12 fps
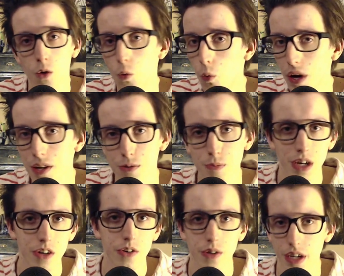Wes met
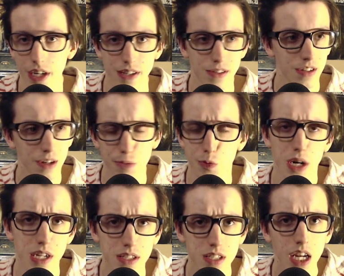her at some
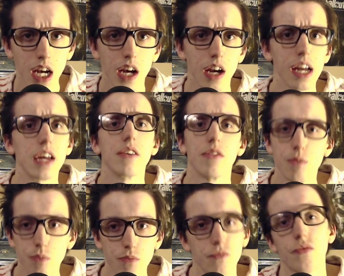race and
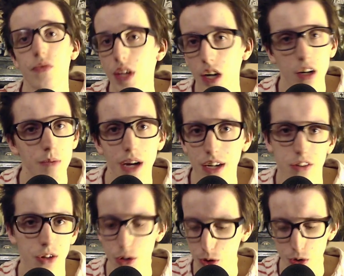automatically
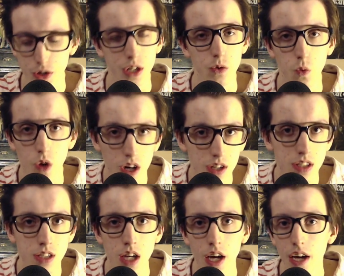knew who she
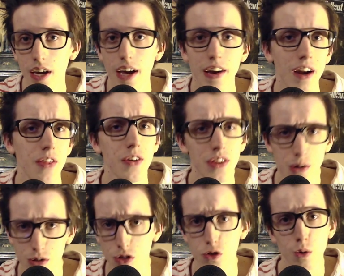was, and I thought that
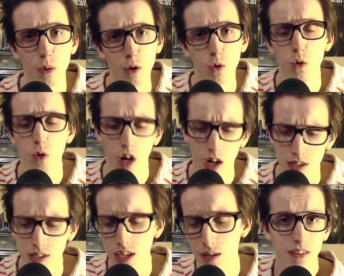was a super cool
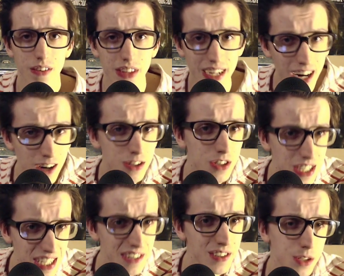concept. The characters
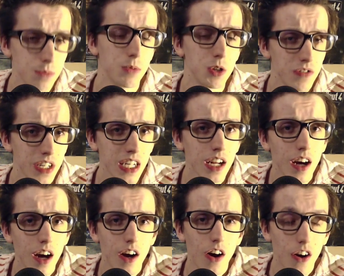in this movie
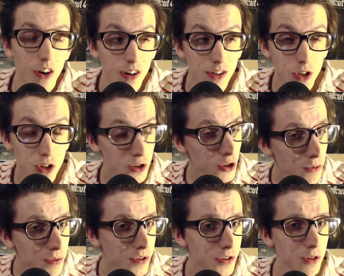are
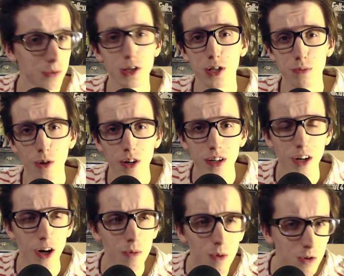super, super smart,
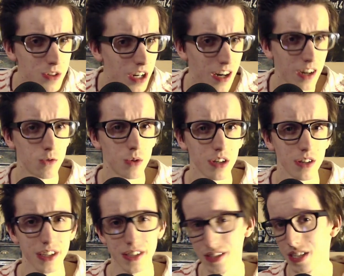almost
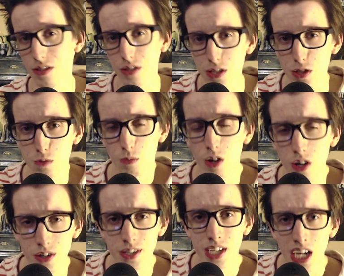unrealistically smart.